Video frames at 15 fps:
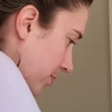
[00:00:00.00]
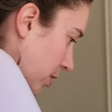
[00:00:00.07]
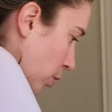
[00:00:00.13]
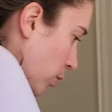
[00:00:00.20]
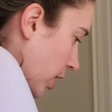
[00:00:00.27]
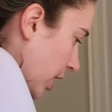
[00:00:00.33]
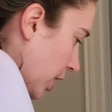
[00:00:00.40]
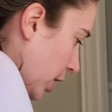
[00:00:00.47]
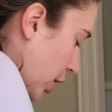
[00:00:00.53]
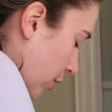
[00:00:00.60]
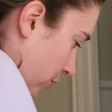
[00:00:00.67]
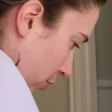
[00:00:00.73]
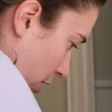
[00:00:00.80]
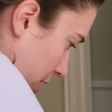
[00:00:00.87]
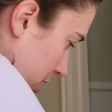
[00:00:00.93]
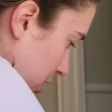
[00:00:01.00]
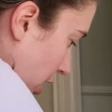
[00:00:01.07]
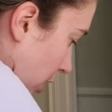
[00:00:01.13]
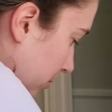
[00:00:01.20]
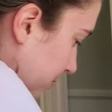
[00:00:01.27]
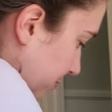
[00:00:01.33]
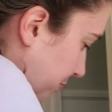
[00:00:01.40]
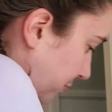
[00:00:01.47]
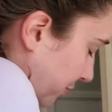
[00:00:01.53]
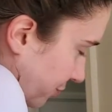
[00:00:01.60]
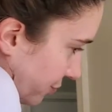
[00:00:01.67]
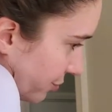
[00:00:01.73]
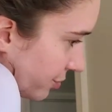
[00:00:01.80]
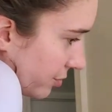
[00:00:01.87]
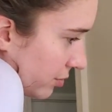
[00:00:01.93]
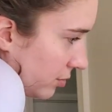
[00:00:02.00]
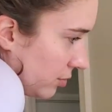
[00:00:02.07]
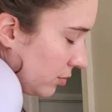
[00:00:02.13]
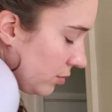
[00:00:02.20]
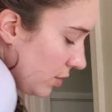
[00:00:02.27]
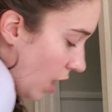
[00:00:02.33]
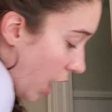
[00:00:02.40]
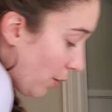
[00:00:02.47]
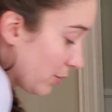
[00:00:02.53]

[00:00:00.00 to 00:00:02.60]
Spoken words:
We're gonna go for it. So I